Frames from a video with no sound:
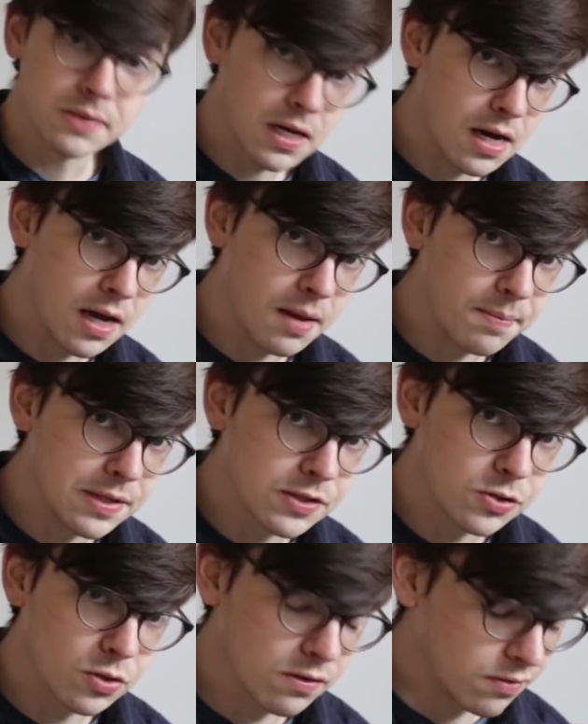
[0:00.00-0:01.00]
time is
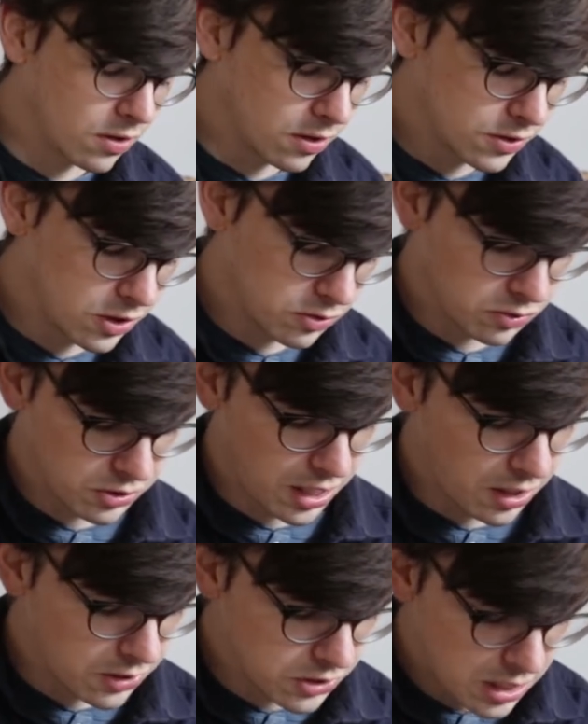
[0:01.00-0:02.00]
sort of our central
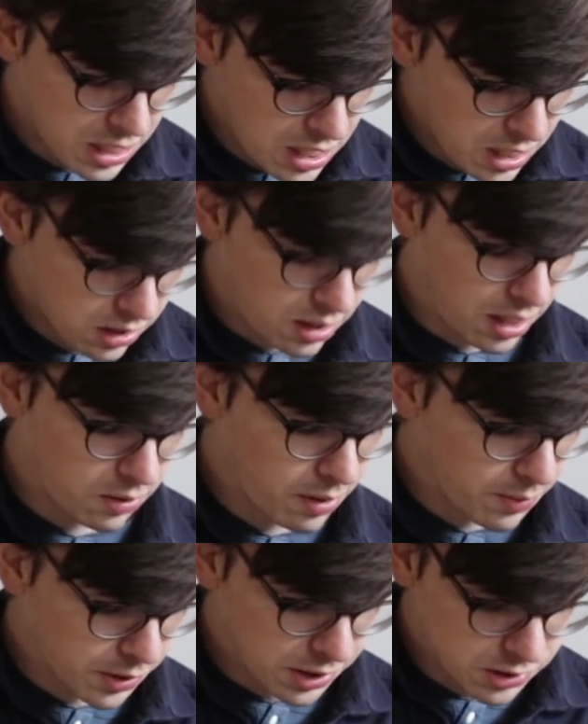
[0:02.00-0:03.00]
challenge. And the way we're going to